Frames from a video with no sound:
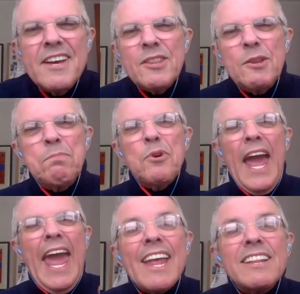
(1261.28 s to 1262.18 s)
The book
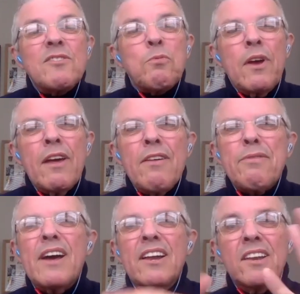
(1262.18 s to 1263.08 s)
ends with
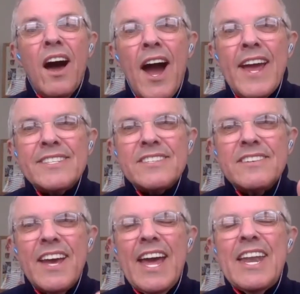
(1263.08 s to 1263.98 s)
light
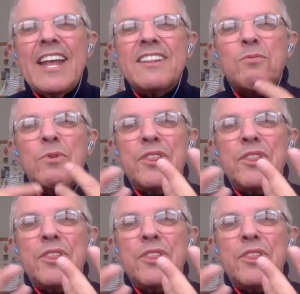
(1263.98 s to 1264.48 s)
and ends with an